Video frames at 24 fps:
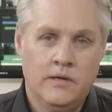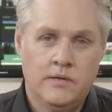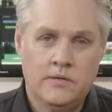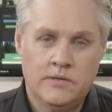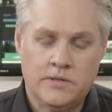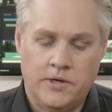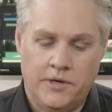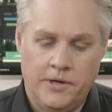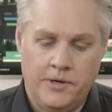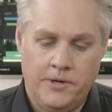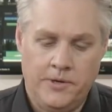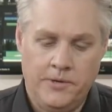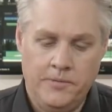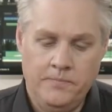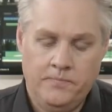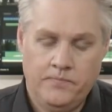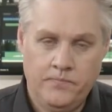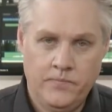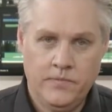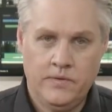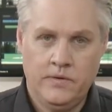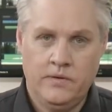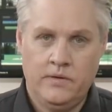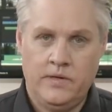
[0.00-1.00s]
So
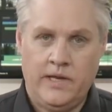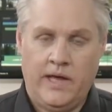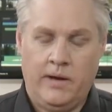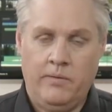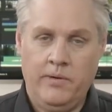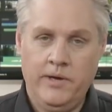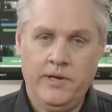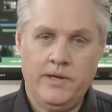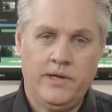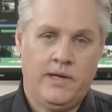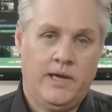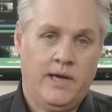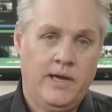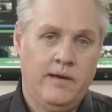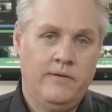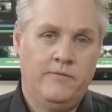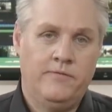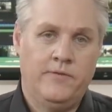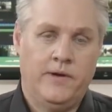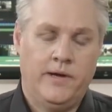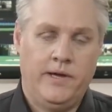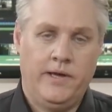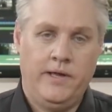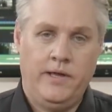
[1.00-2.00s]
now we're going to
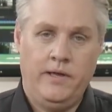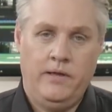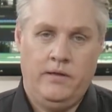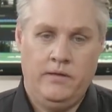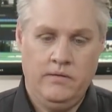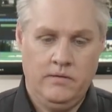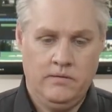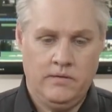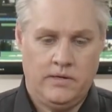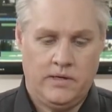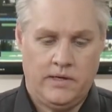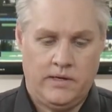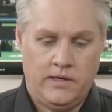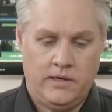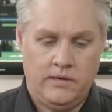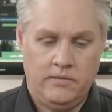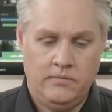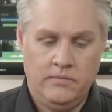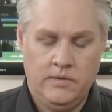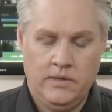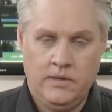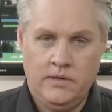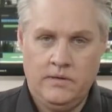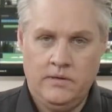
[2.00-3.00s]
have a
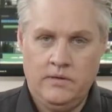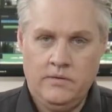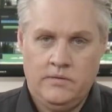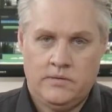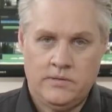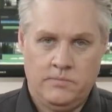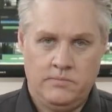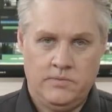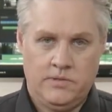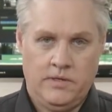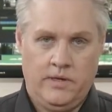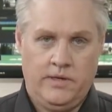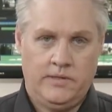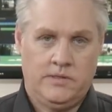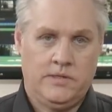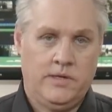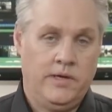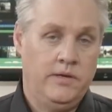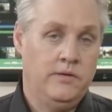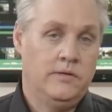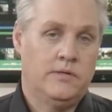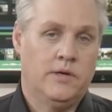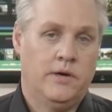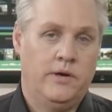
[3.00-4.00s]

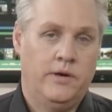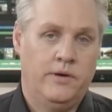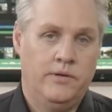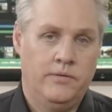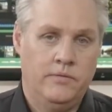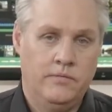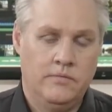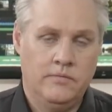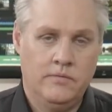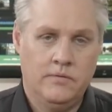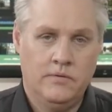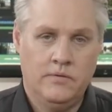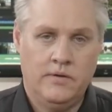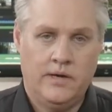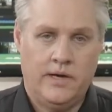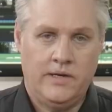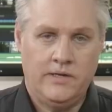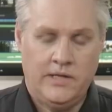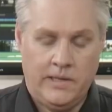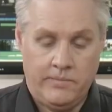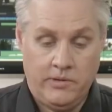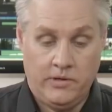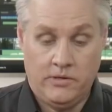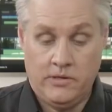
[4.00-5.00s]
skin tone
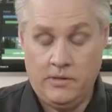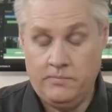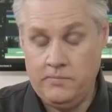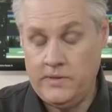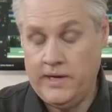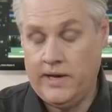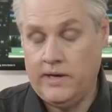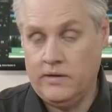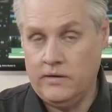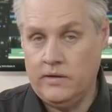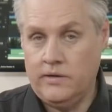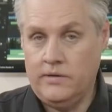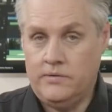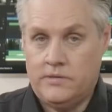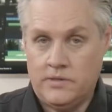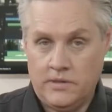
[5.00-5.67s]
demo clip download.